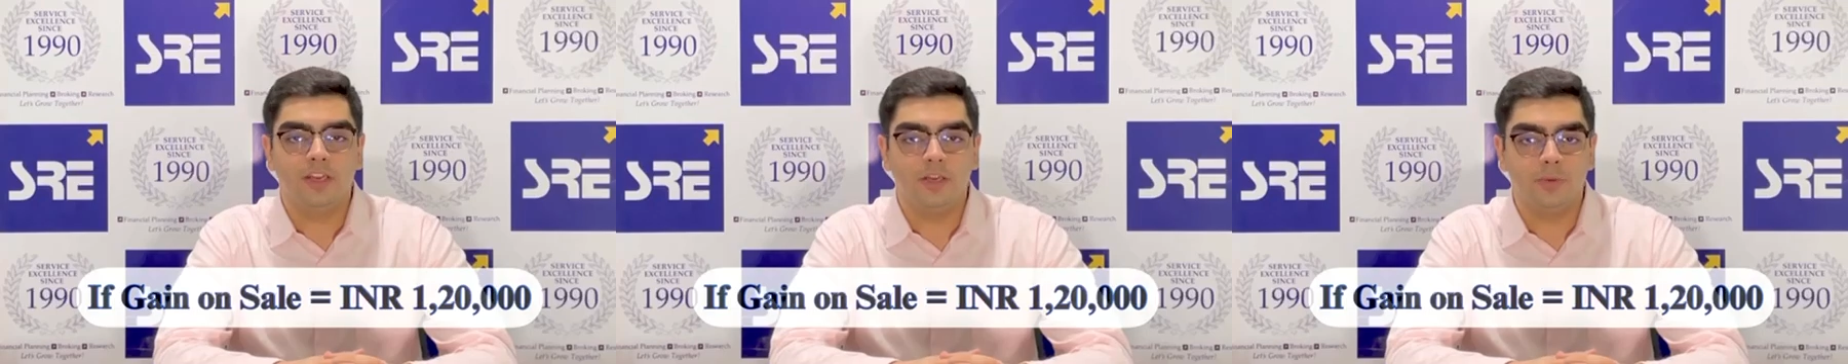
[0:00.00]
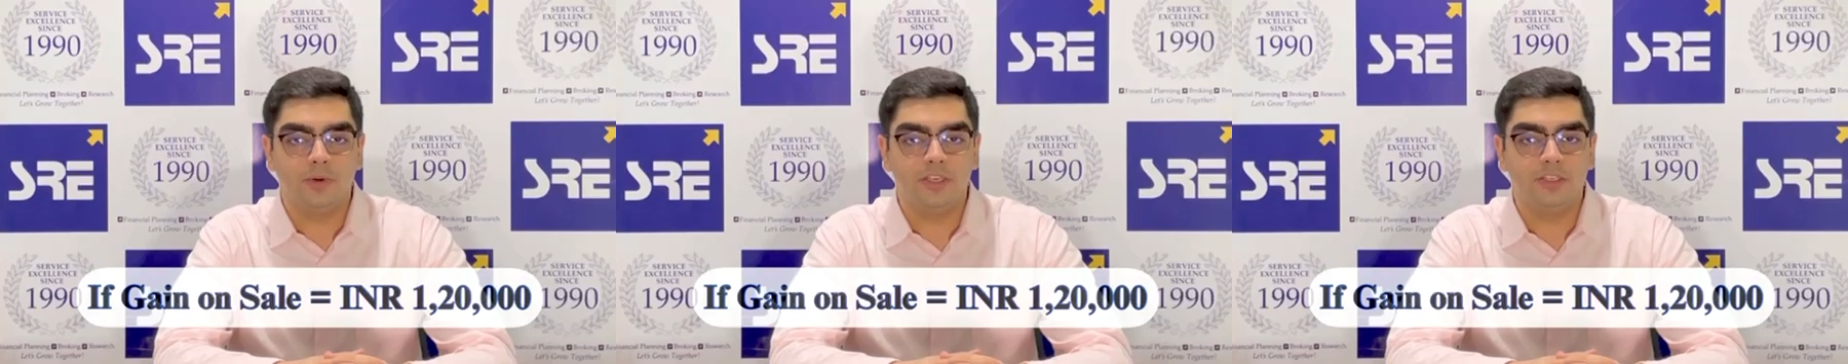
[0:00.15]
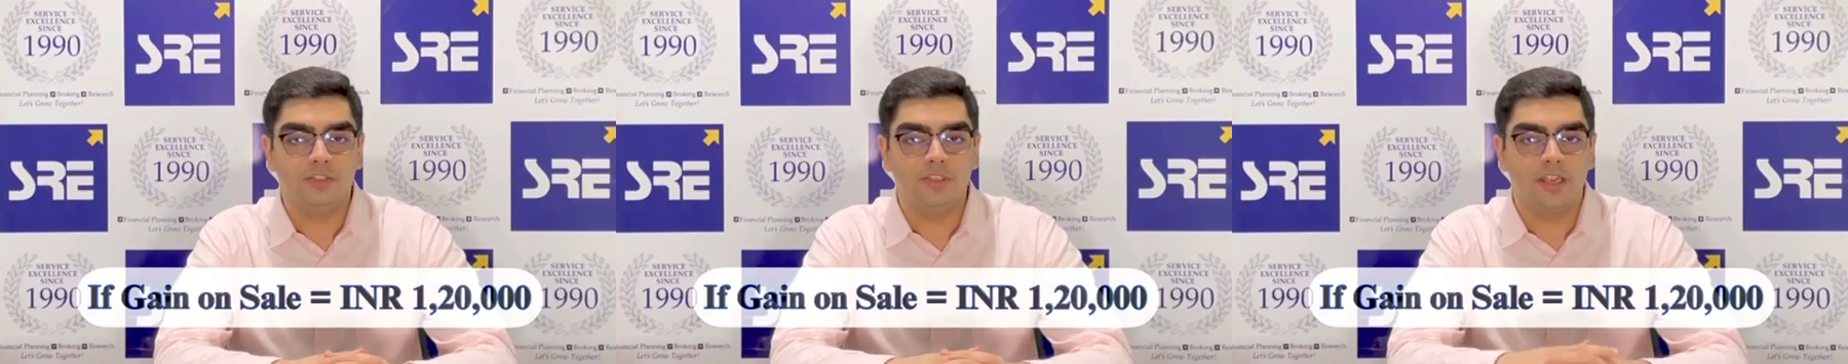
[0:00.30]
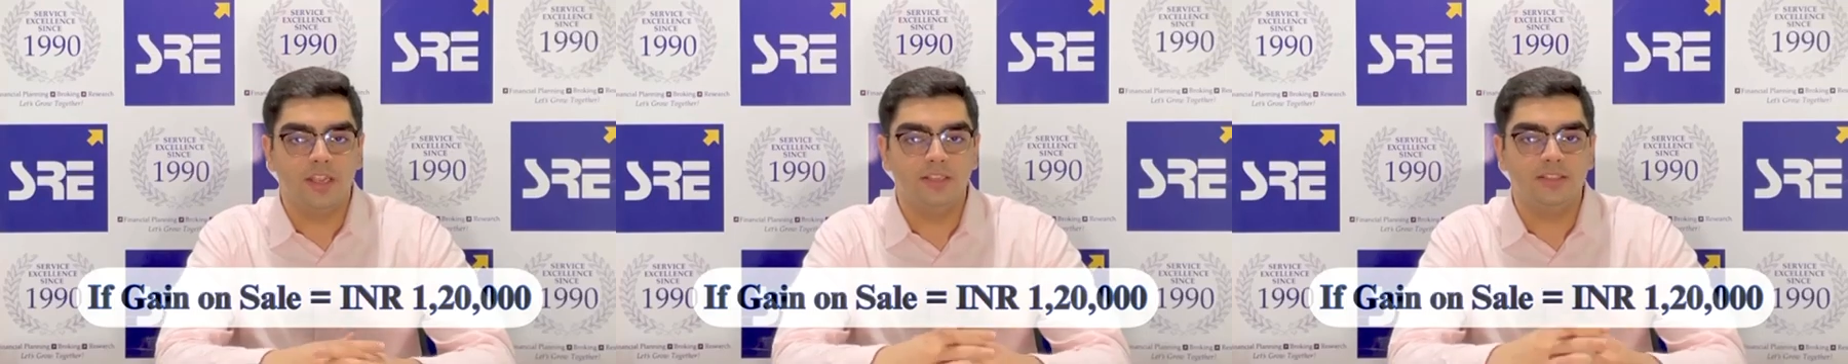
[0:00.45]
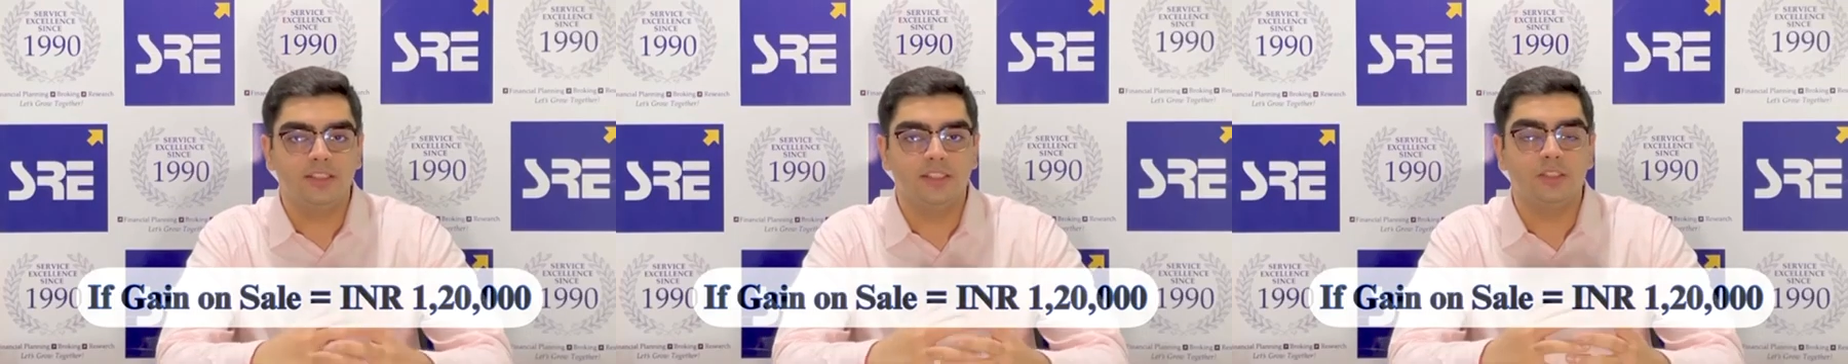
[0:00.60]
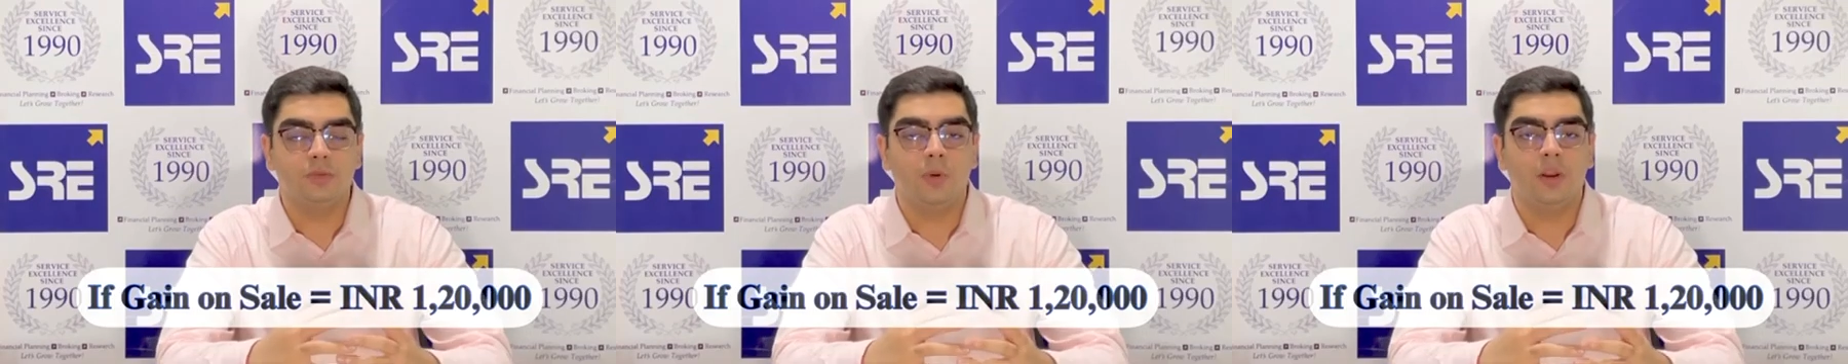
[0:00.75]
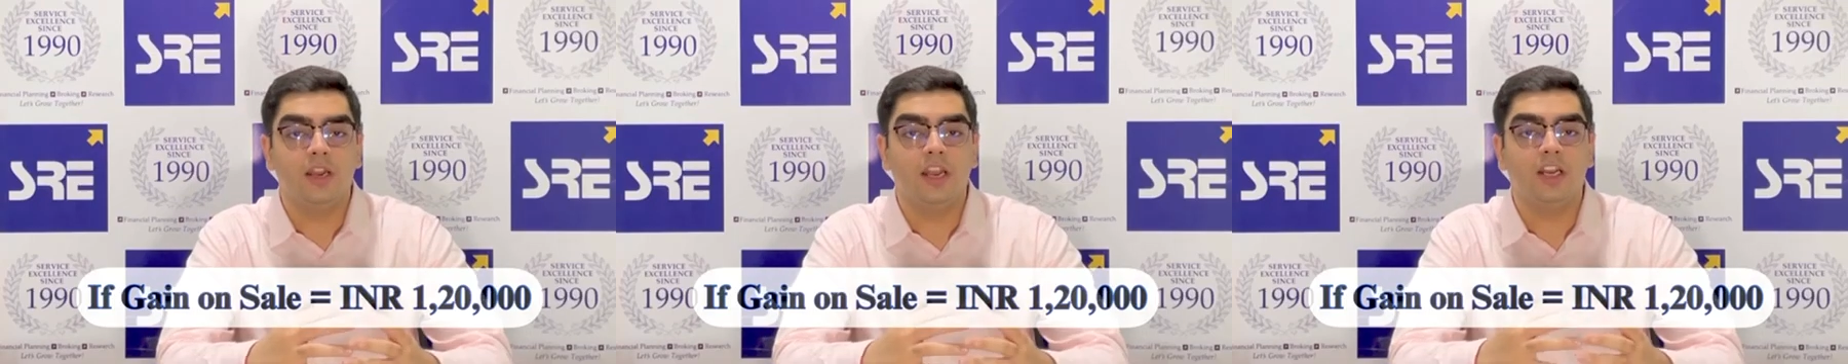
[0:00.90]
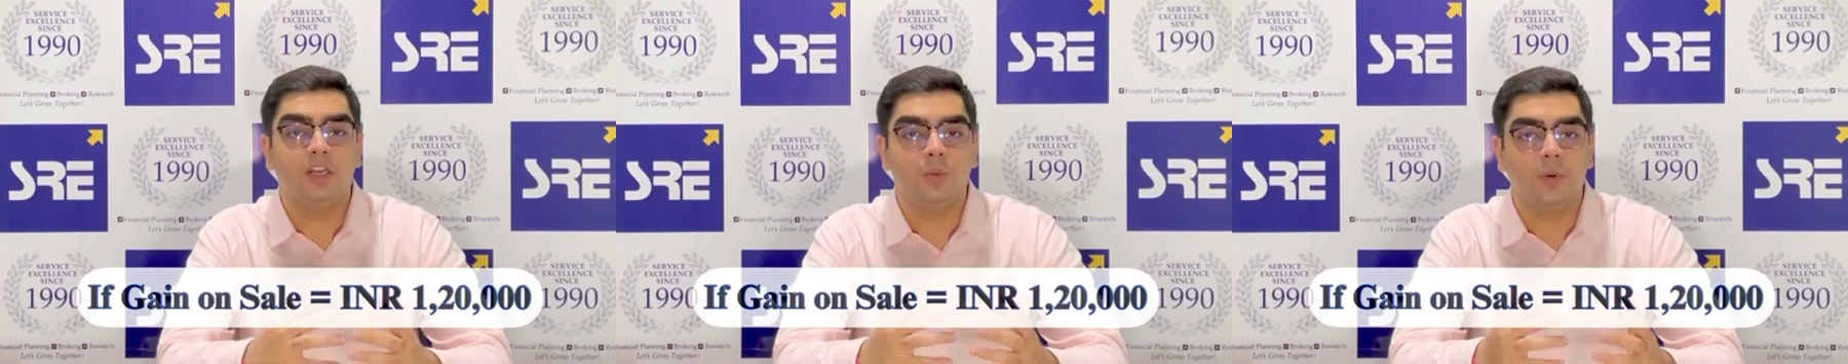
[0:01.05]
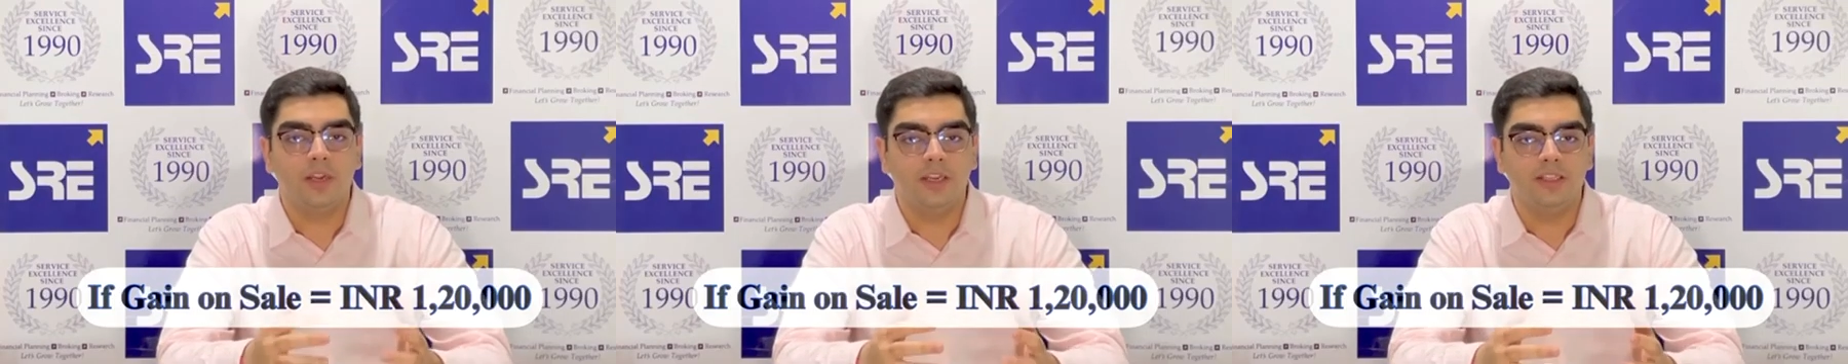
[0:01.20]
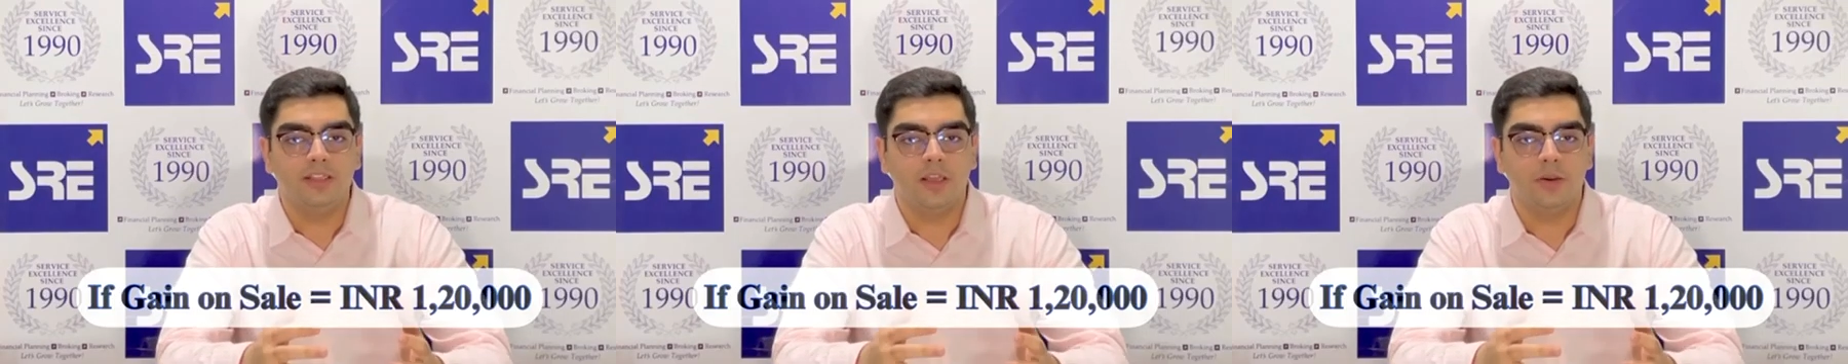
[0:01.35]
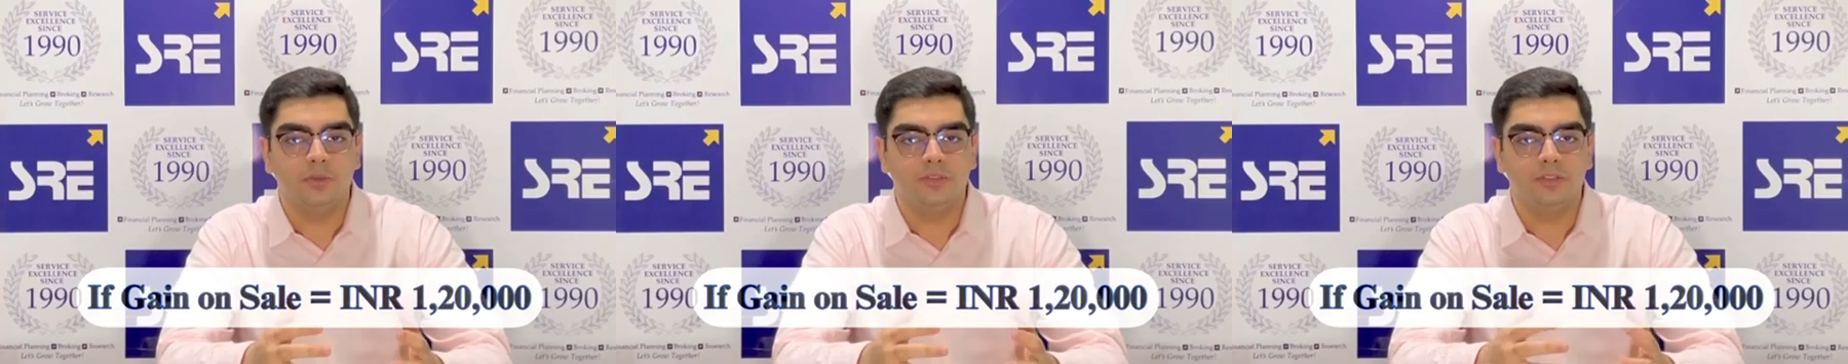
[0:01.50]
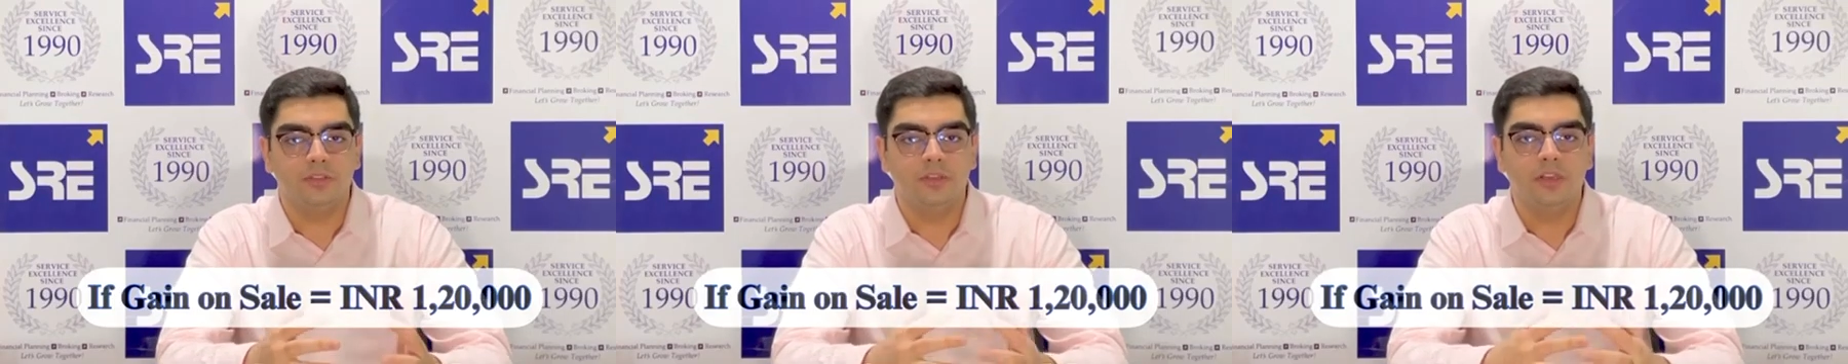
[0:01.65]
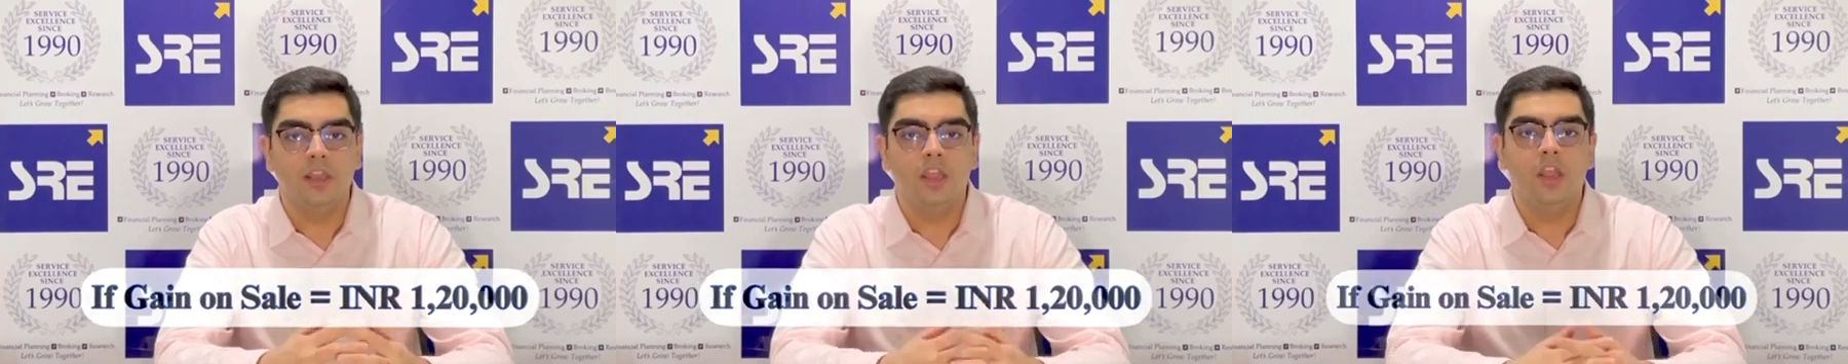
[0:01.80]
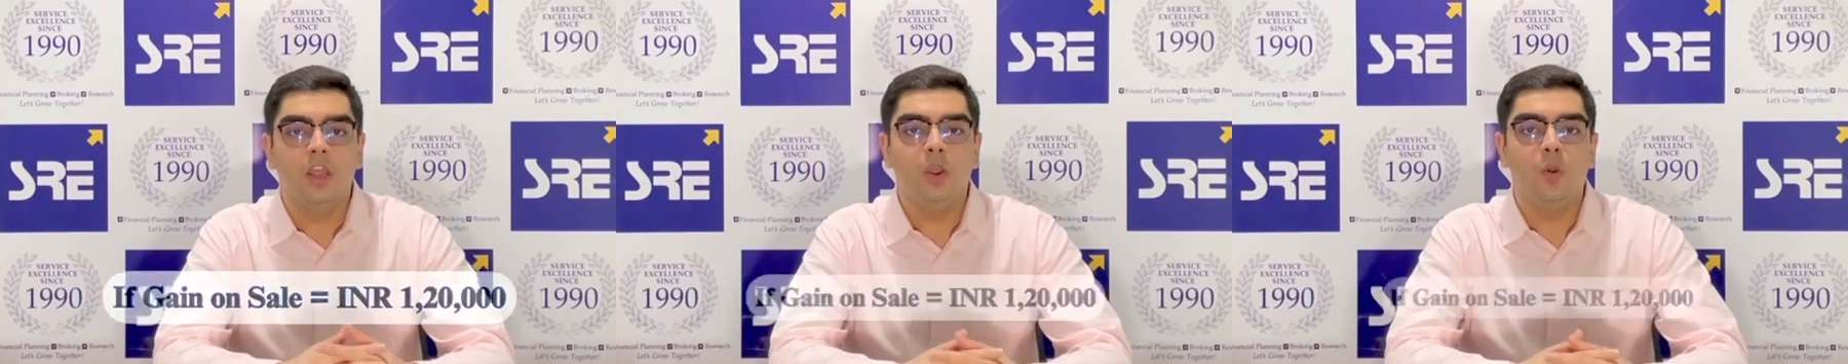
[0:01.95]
equity shares is 1,20,000,